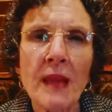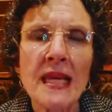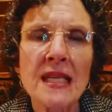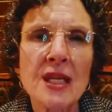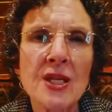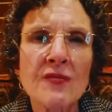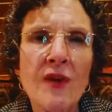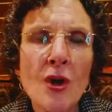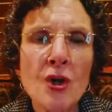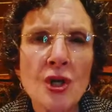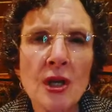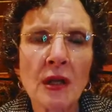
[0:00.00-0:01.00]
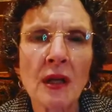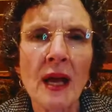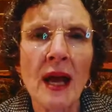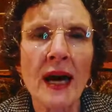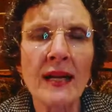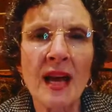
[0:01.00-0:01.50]
dysfunctional
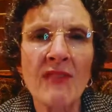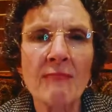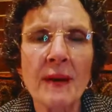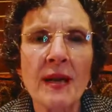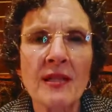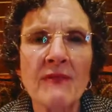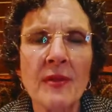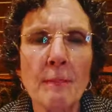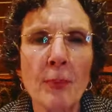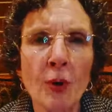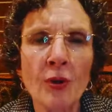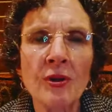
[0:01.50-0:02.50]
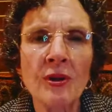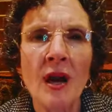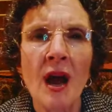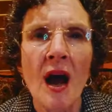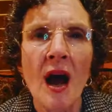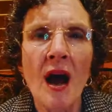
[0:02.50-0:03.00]
enough because of the burden
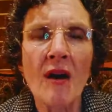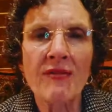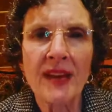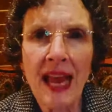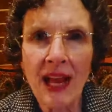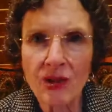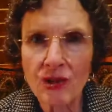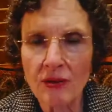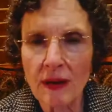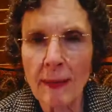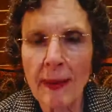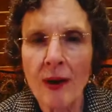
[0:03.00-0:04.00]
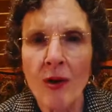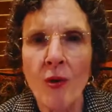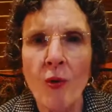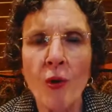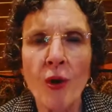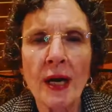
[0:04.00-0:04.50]
of cancer in the
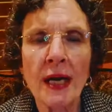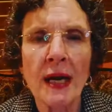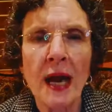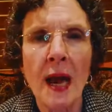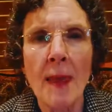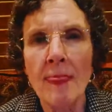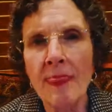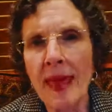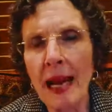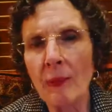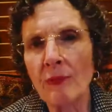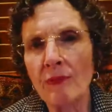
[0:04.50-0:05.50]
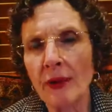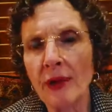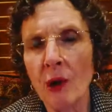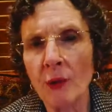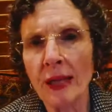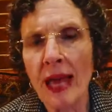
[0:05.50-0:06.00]
organ that I would really
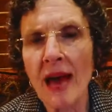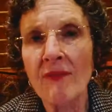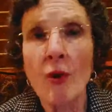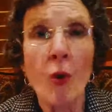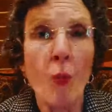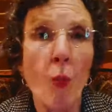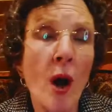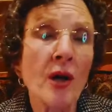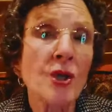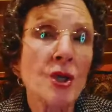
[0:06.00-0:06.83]
only have one